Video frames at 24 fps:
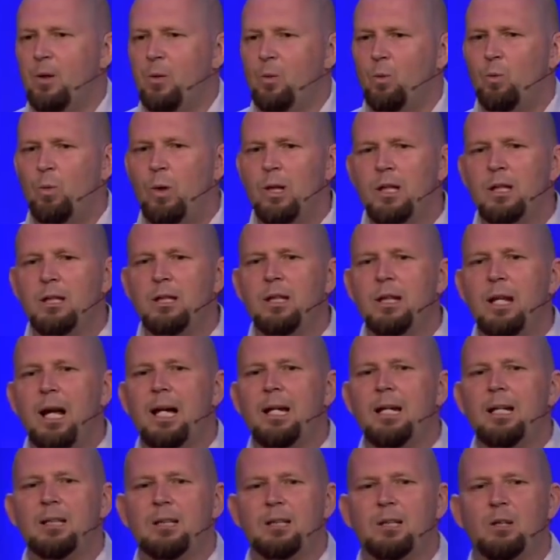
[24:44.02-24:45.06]
When did I
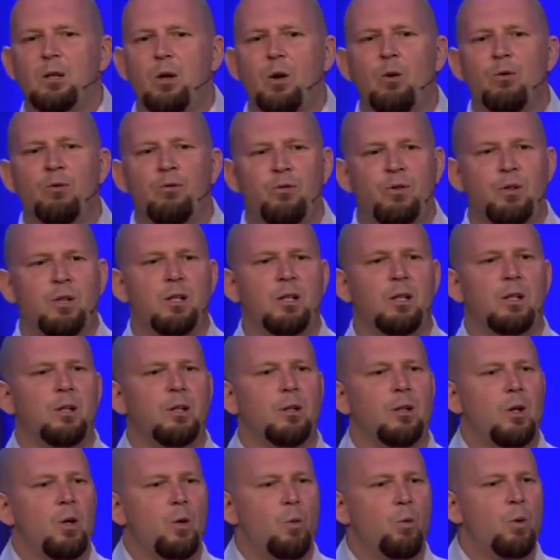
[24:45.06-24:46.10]
get so
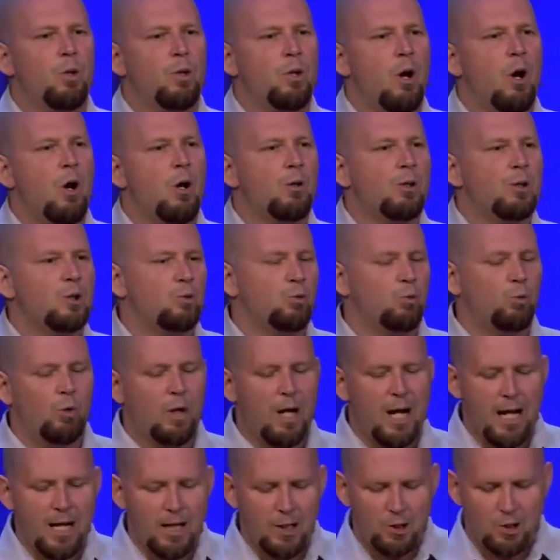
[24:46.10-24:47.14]
filled with all this
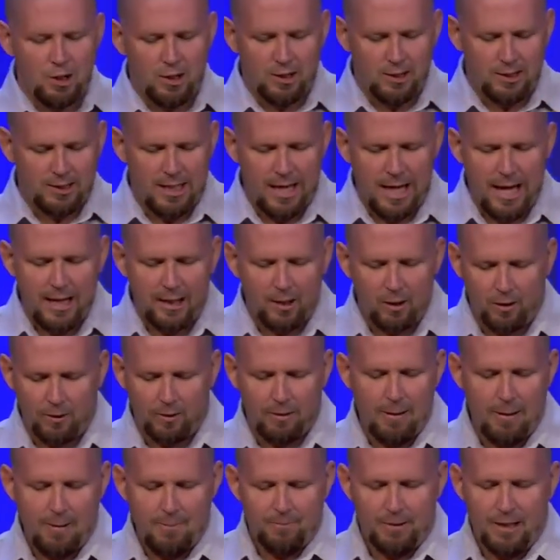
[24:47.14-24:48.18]
rage and this
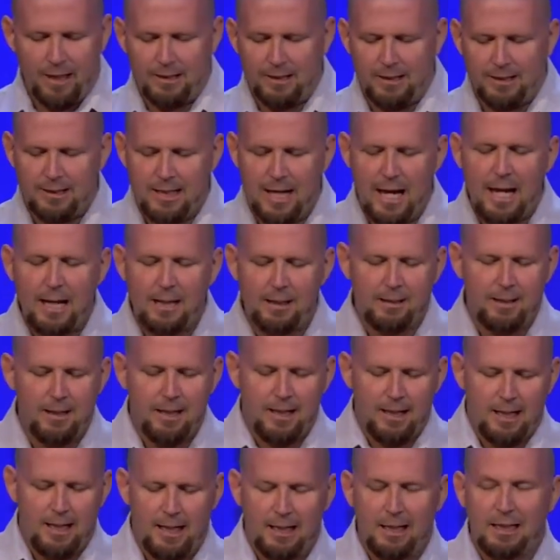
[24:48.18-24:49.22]
anger and this hate?
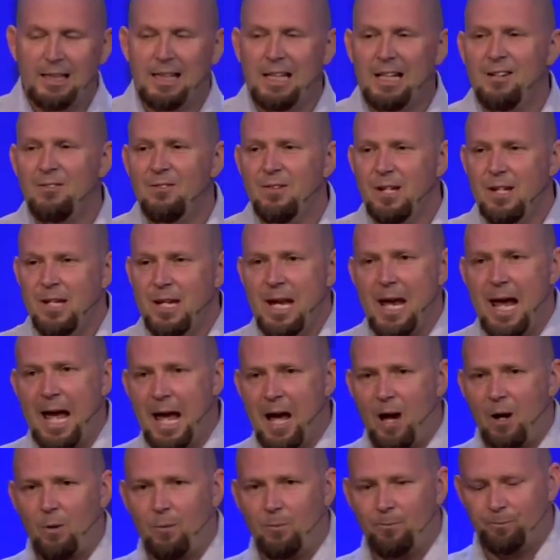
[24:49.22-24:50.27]
And even
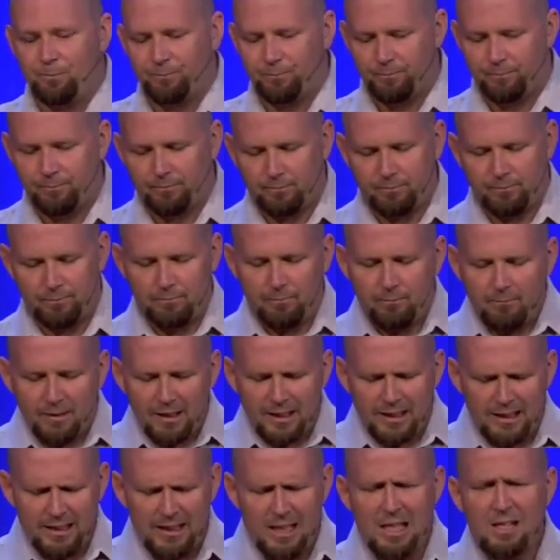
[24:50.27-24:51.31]
now,
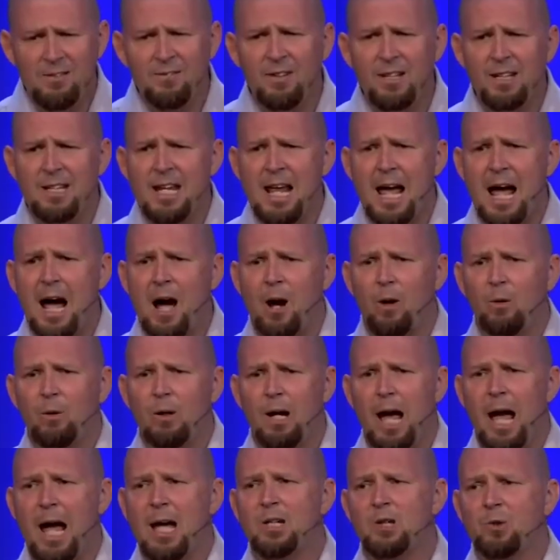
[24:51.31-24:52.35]
even now,
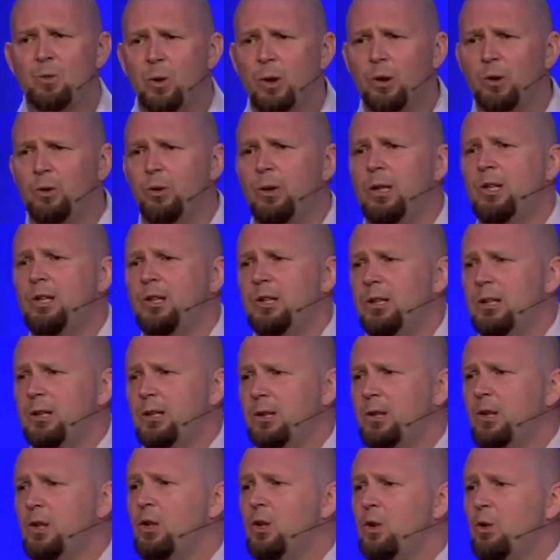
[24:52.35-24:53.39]
as we're
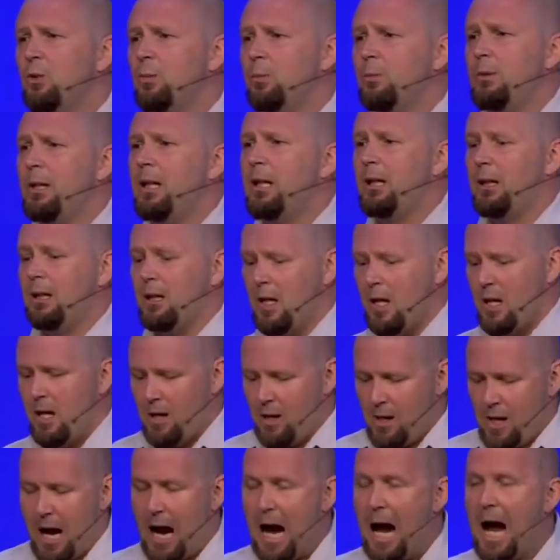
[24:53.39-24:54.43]
Christians, you, me,
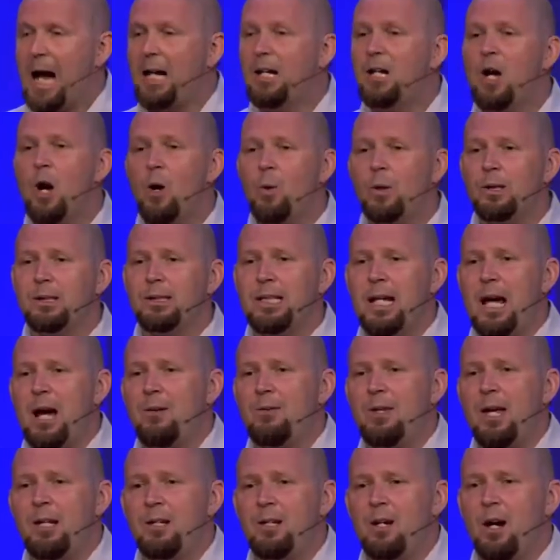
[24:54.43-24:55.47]
I know what's
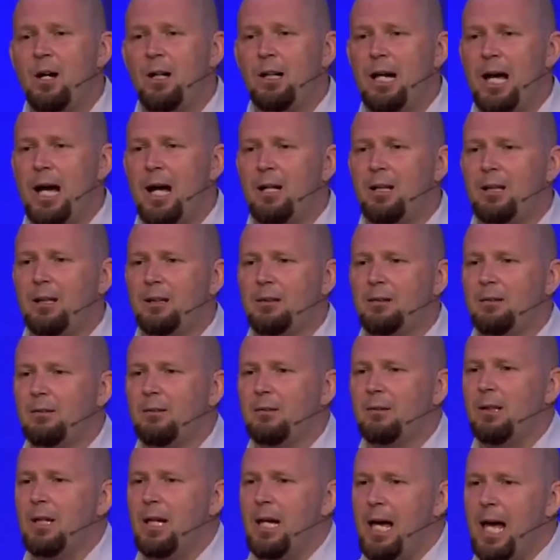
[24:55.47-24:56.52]
down that dark alley.
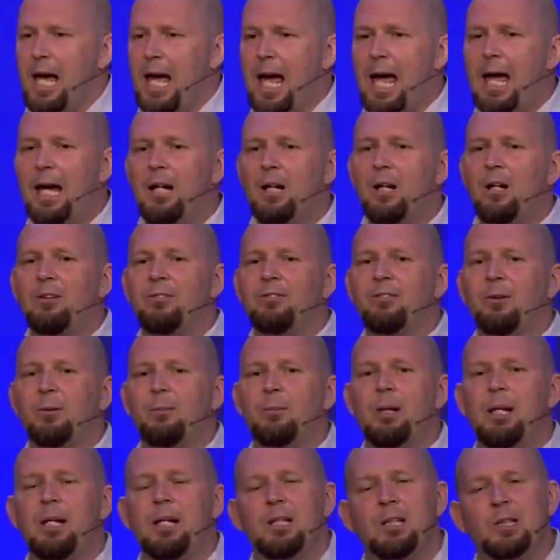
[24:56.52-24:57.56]
Anger for
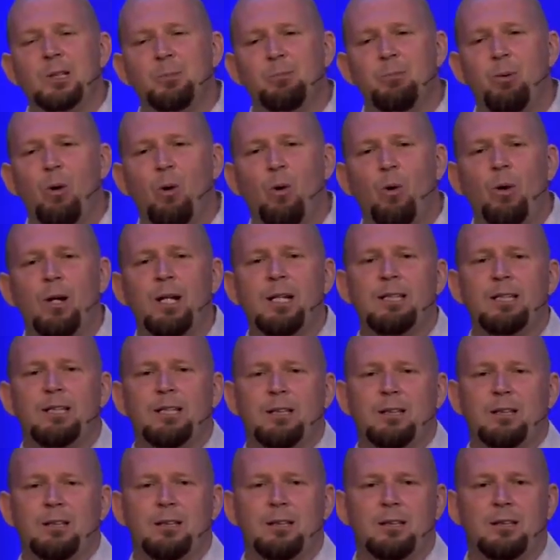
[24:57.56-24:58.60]
me is
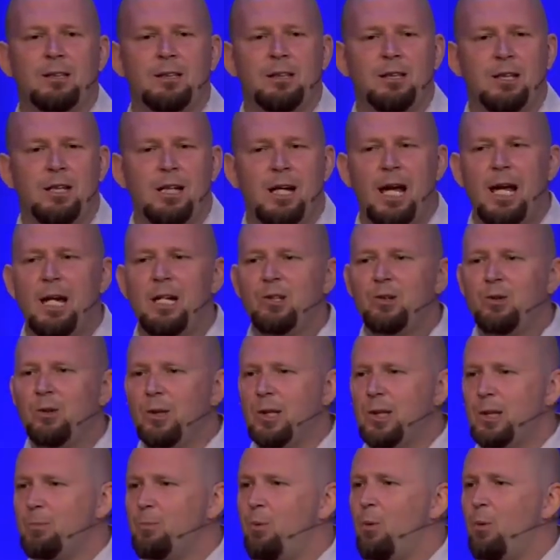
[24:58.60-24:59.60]
poison. Hatred is